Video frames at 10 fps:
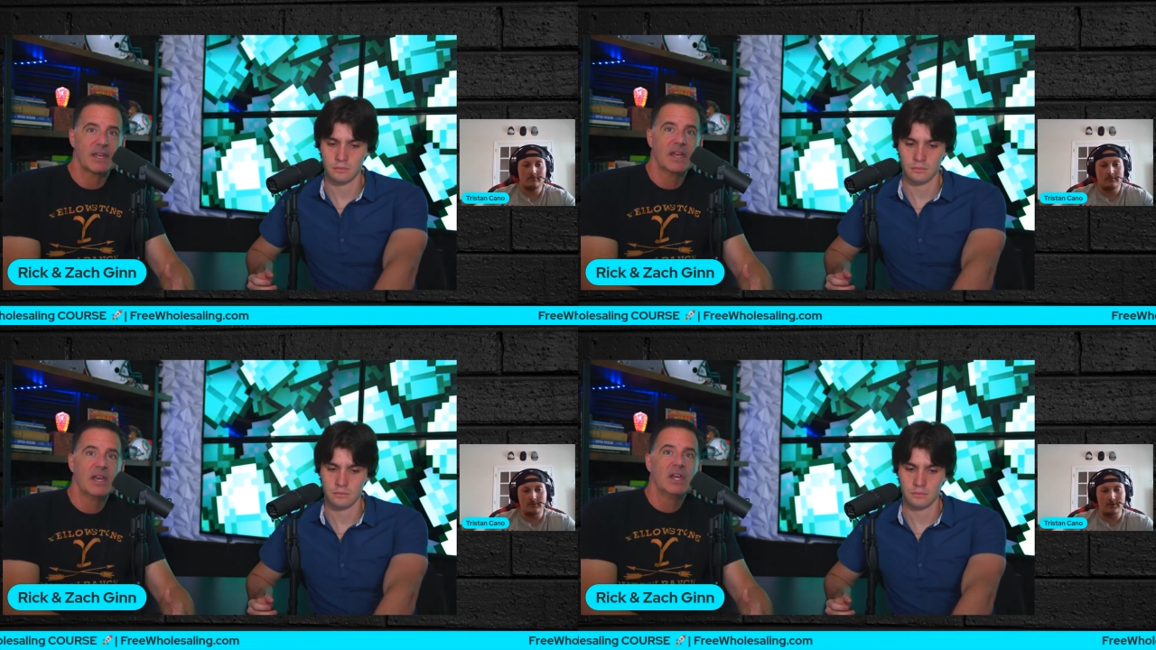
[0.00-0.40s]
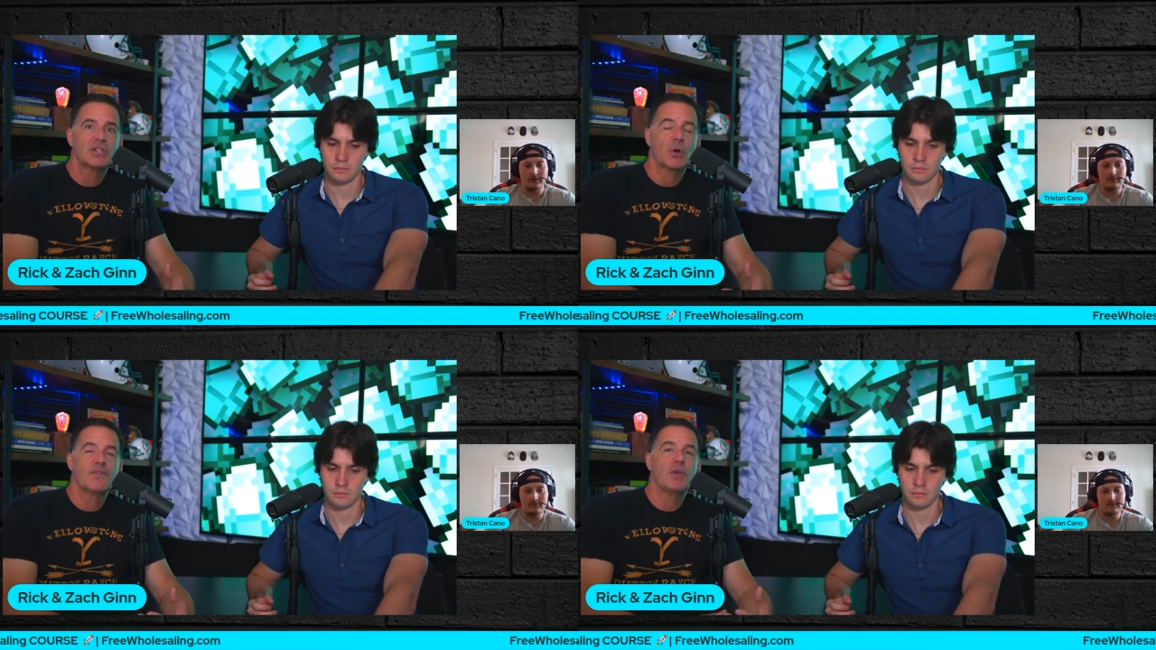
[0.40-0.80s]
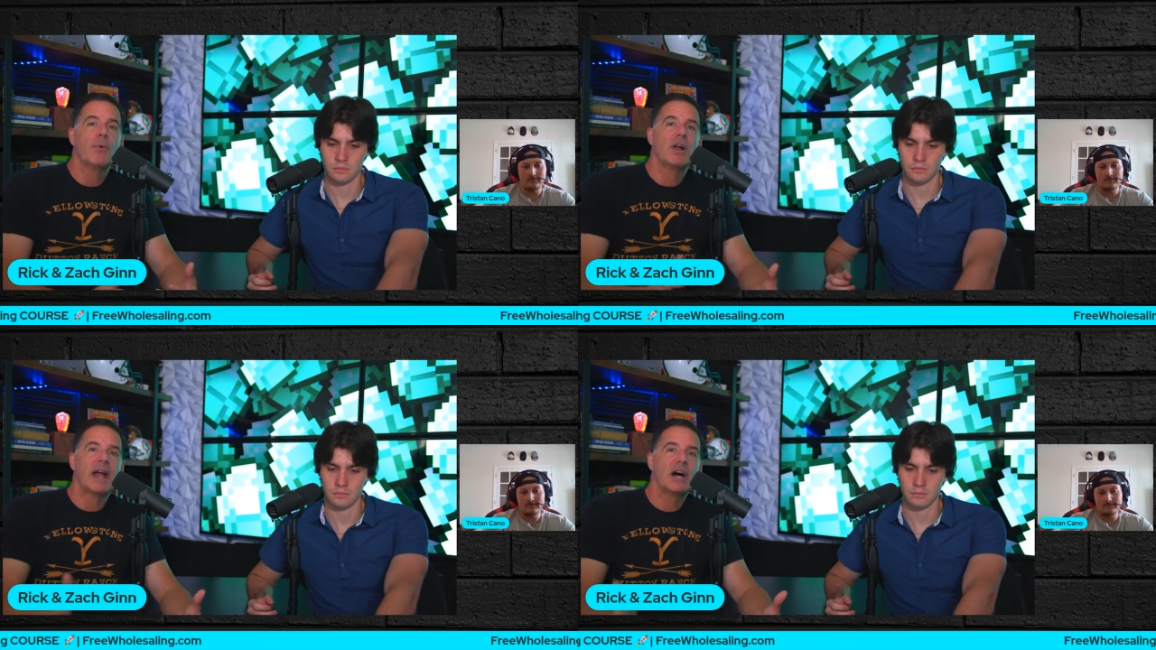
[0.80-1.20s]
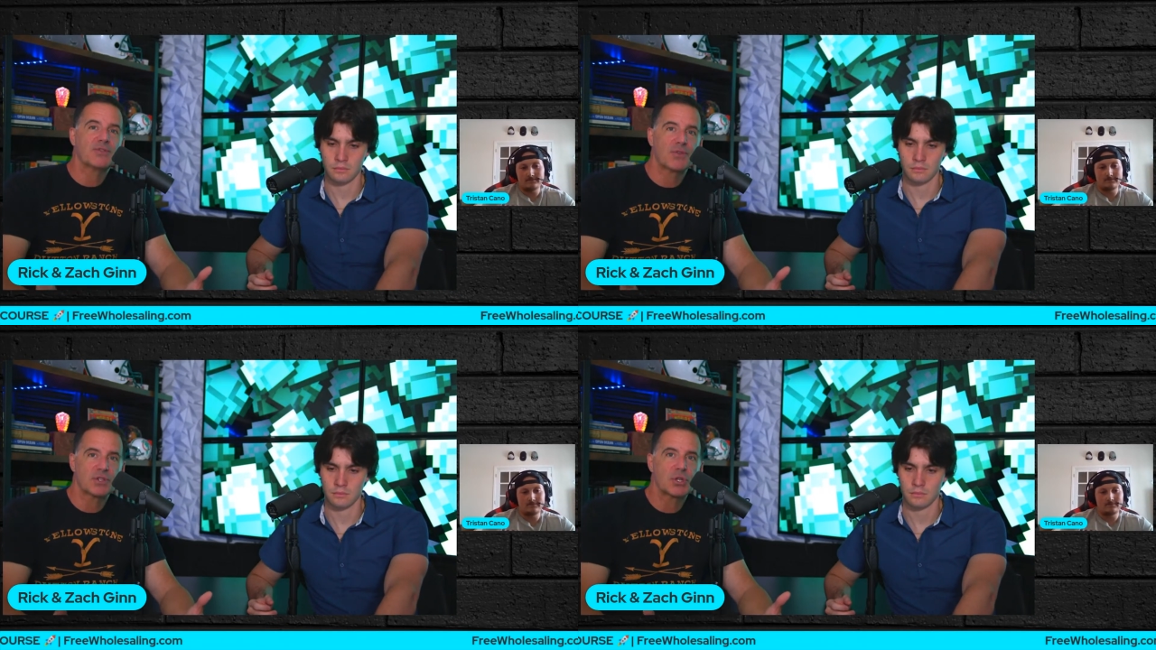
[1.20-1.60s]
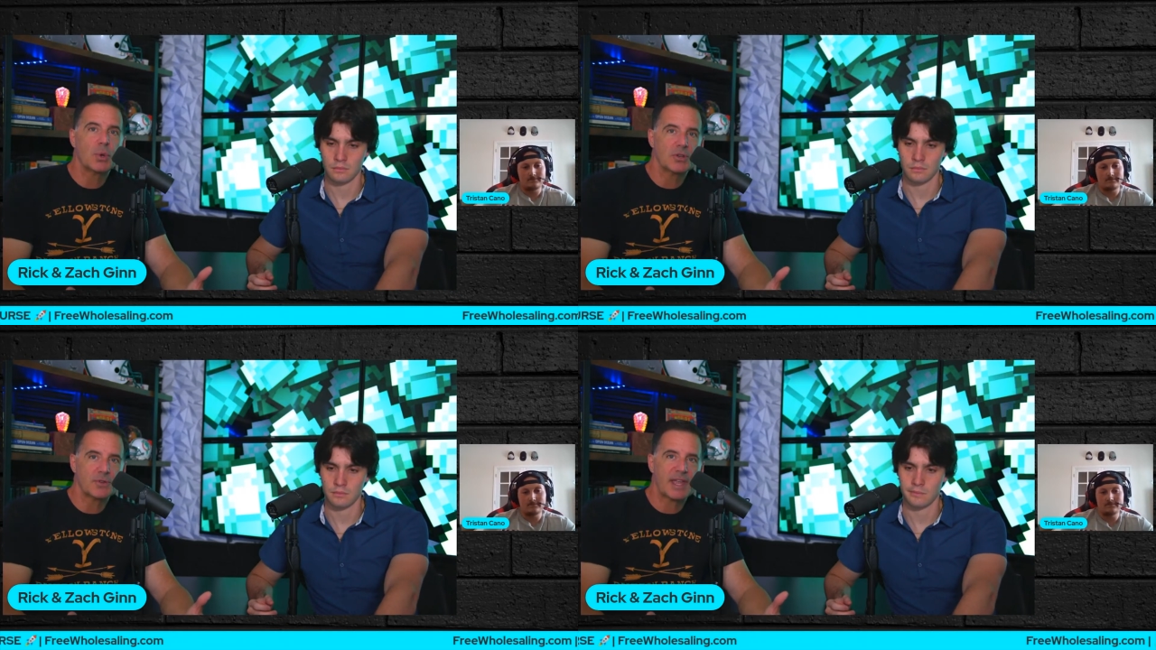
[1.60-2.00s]
Speaker 1: Okay. So if you bought a house for two
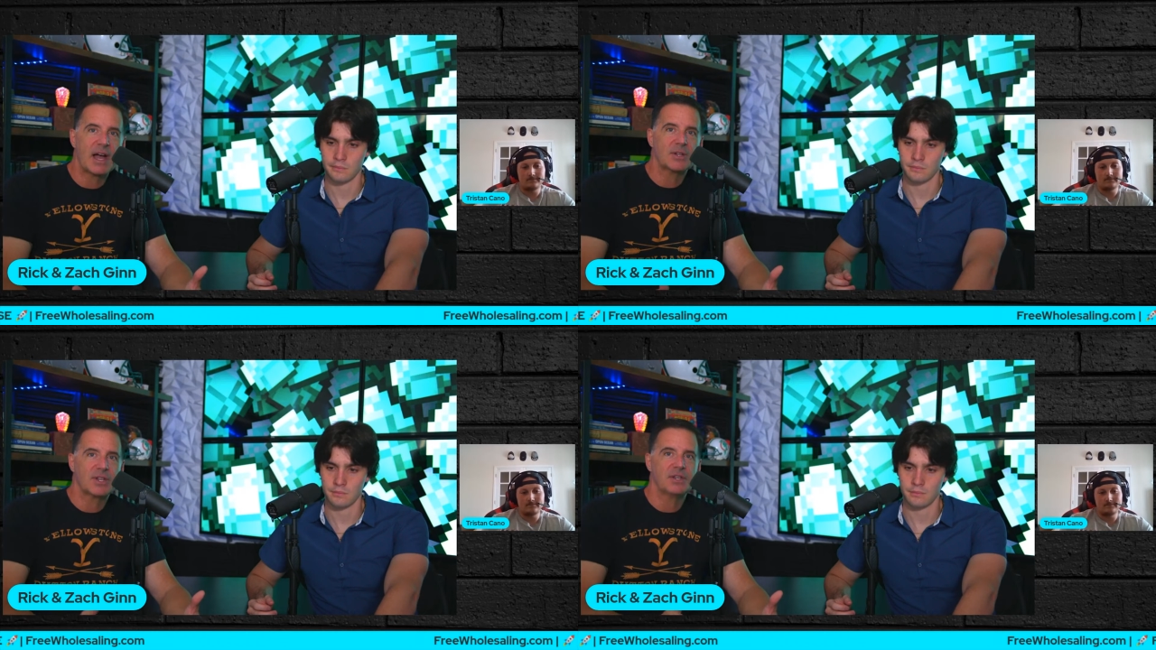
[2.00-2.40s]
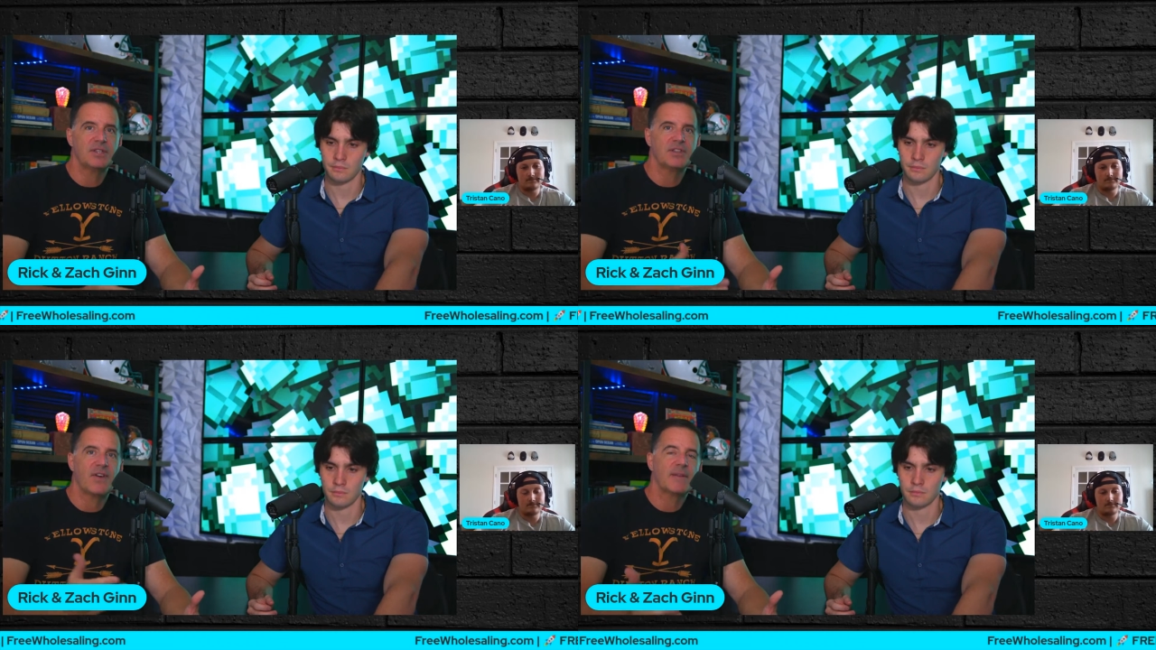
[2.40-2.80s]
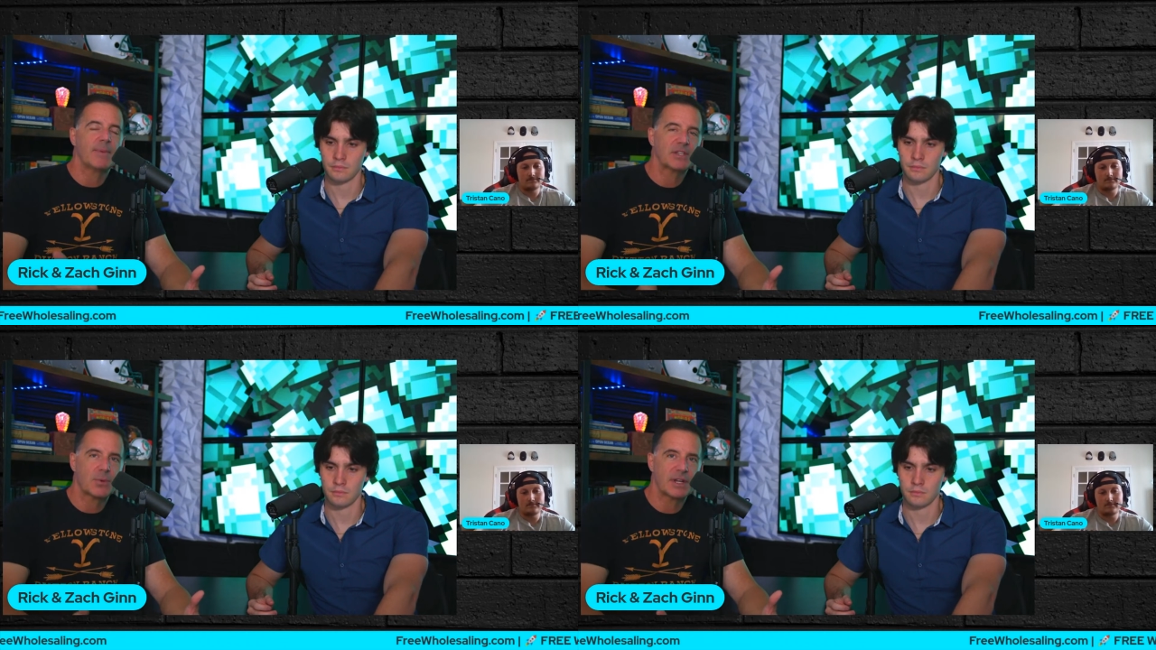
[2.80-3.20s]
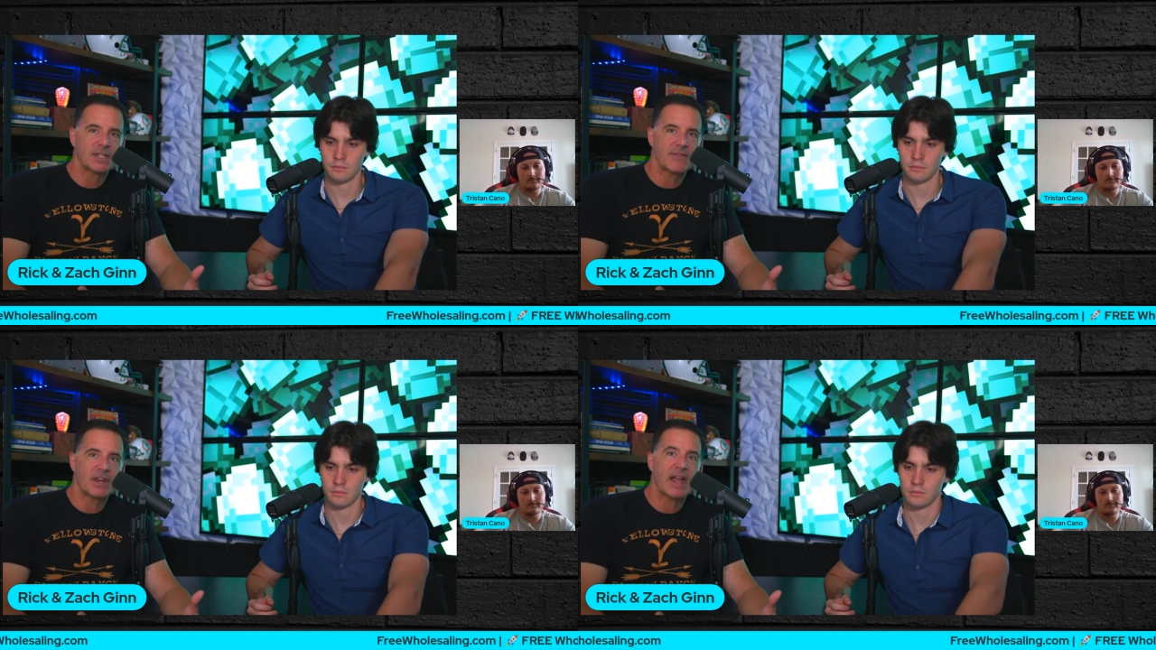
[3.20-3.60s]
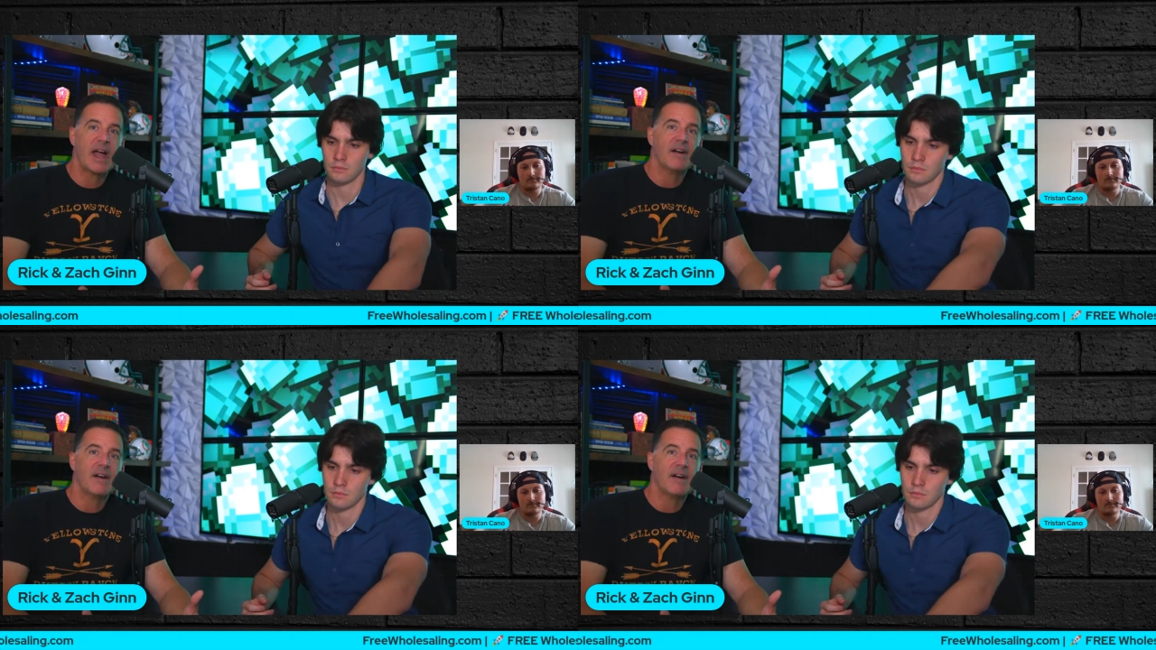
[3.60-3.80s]
hundred thousand divided by twenty-seven and a half,